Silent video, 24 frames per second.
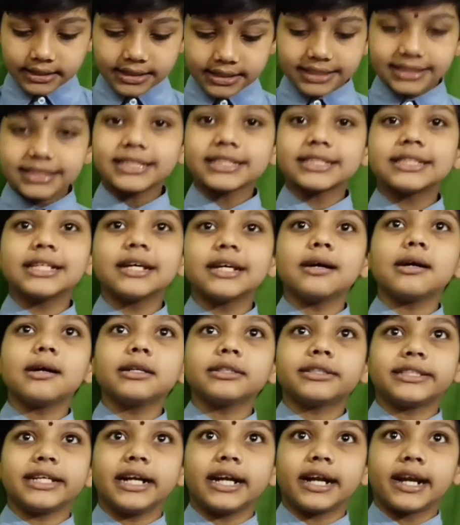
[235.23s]
this is
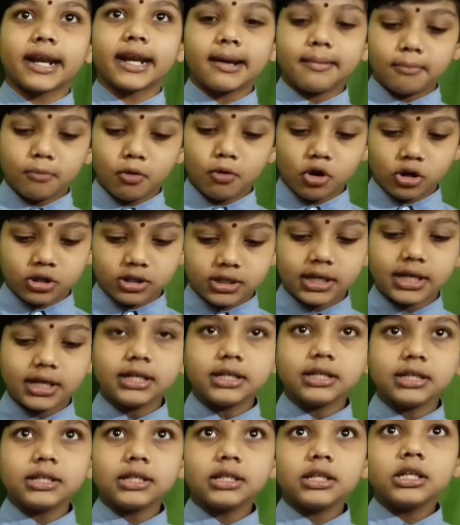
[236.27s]
the central motor.
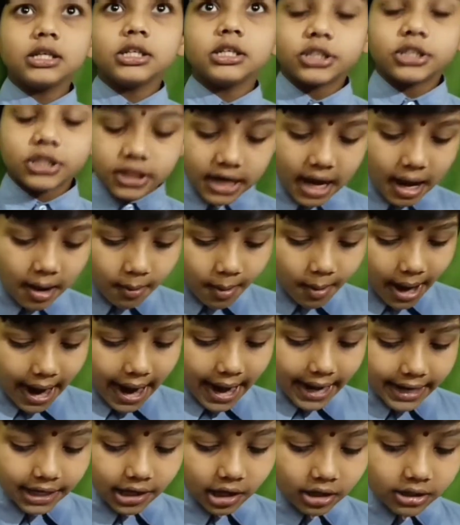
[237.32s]
So now
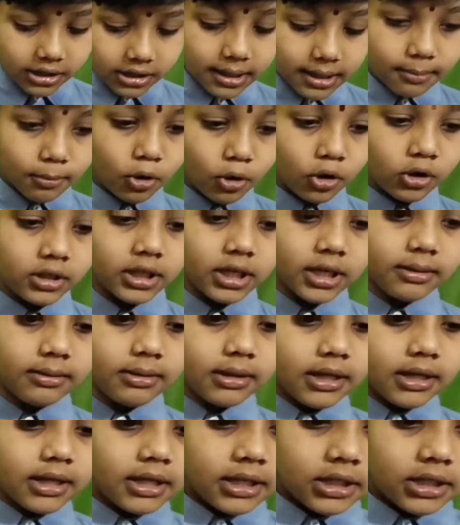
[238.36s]
I'll on the motor.